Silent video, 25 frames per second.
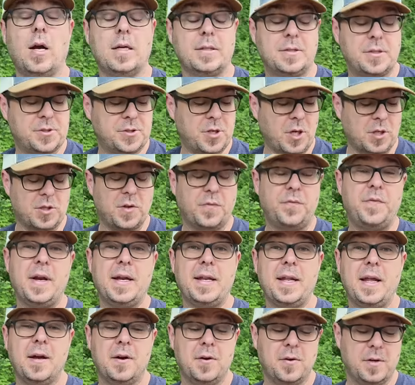right, to start the
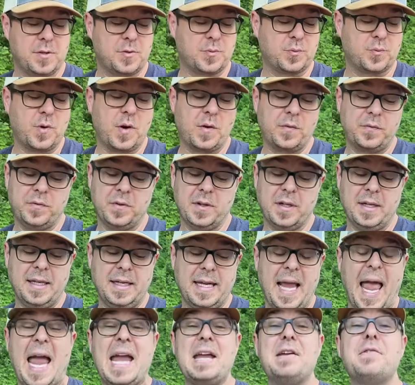video, it's roughly
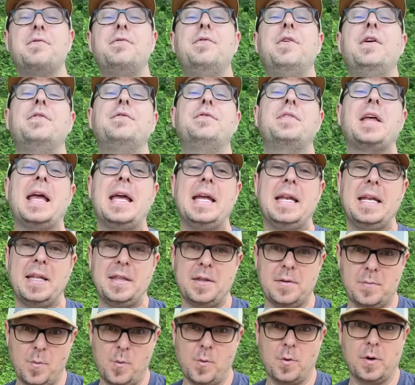eight fifteen in
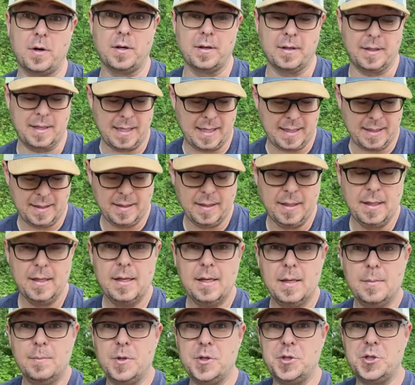the morning, okay?
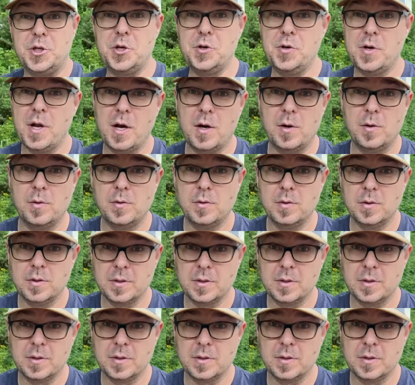But you know